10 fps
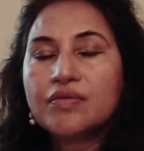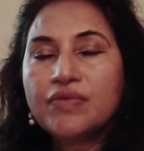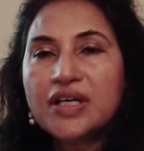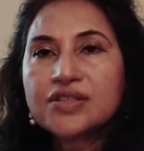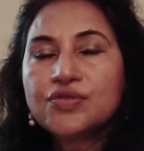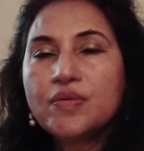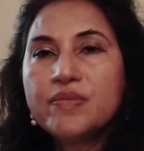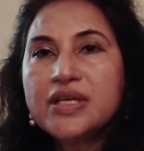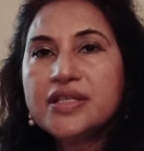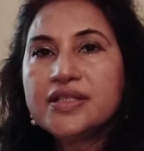Vastu
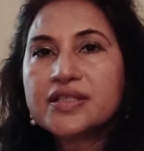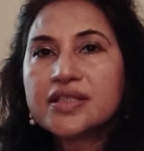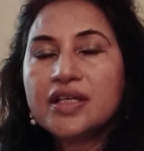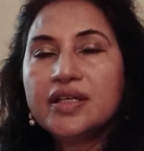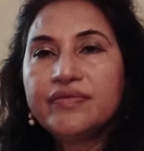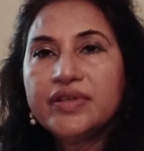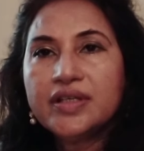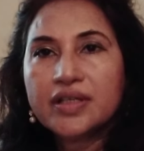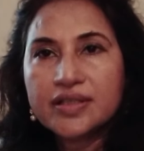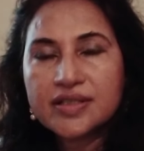means
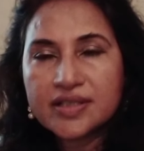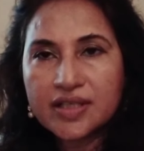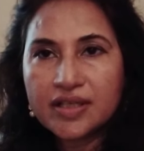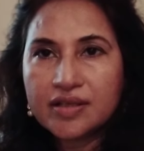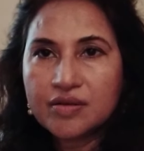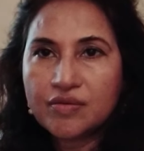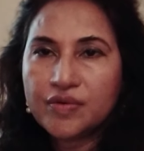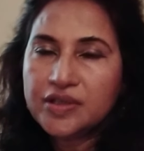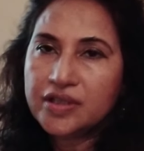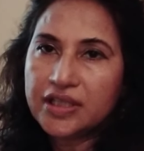living in sync
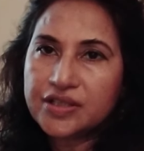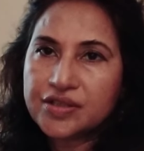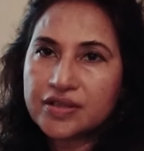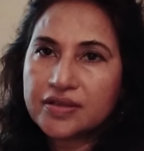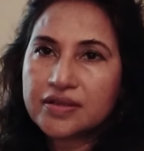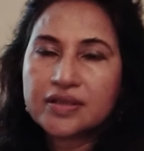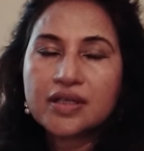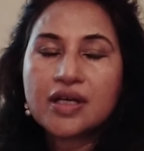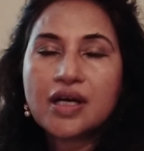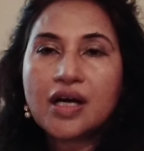with nature.
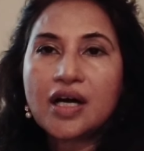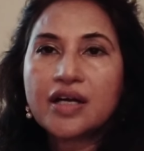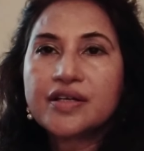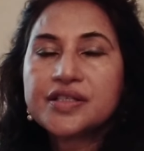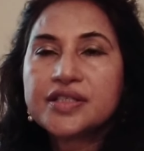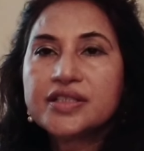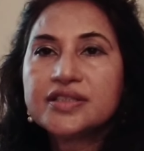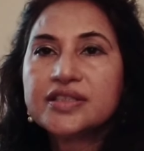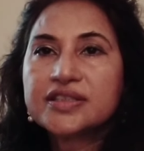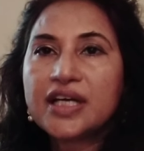Our
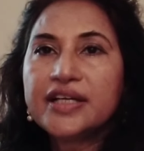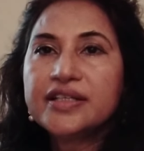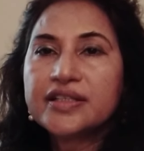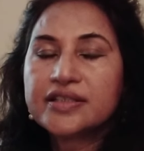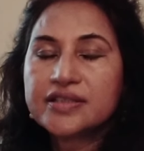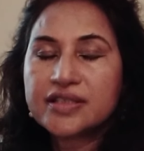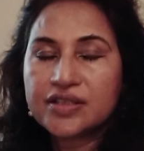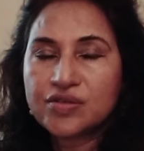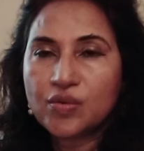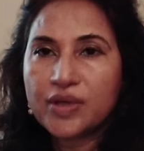rishis designed it in
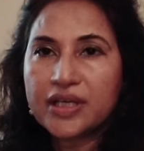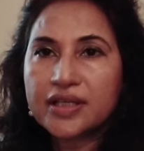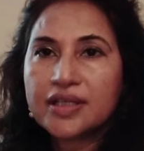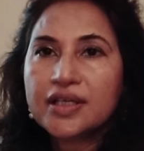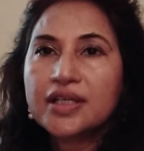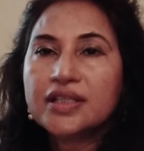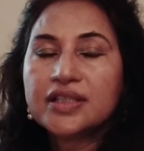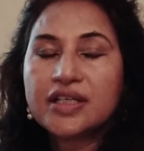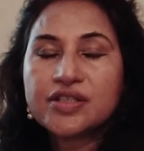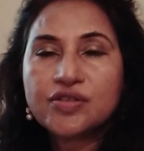such a way
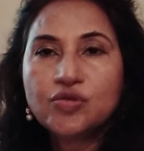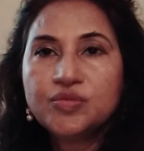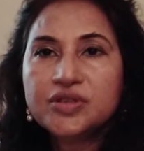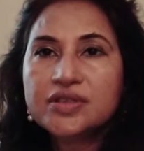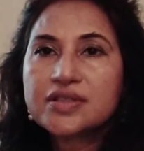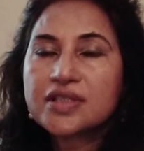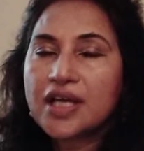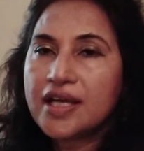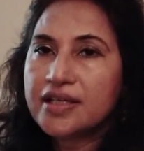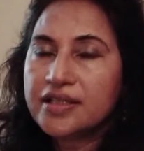that humans
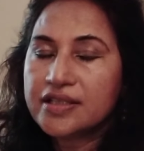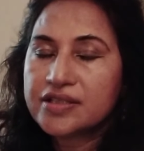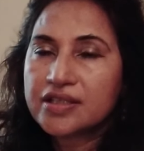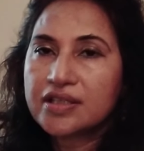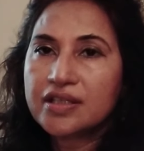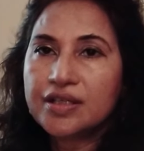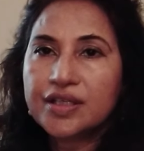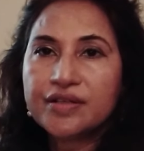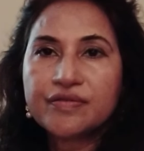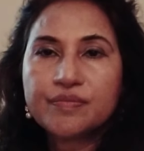and nature
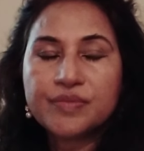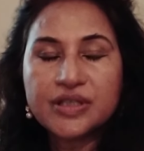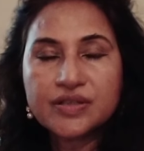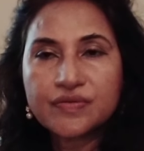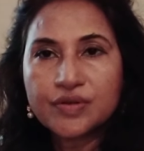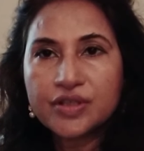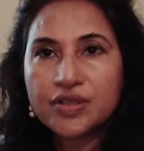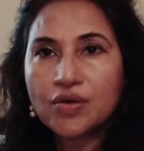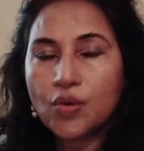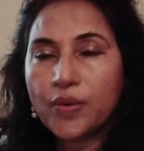live
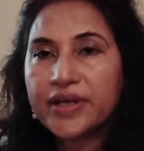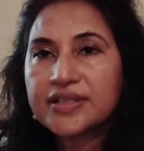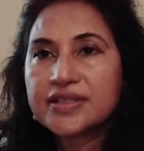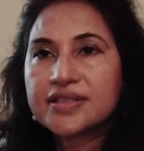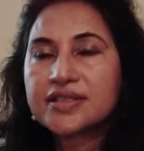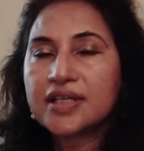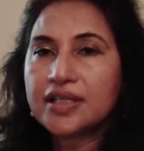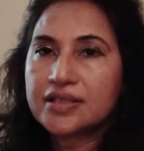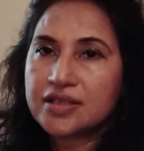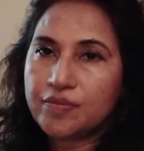peacefully, coexist
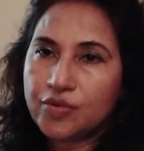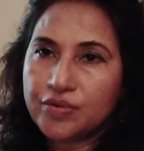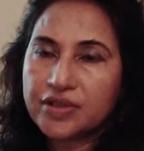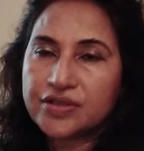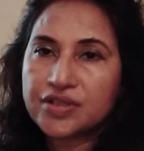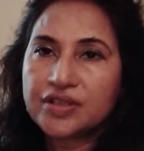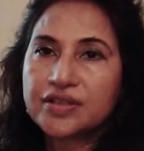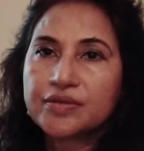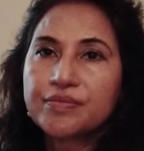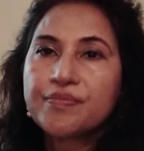and support each
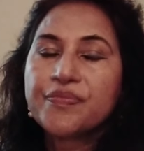other.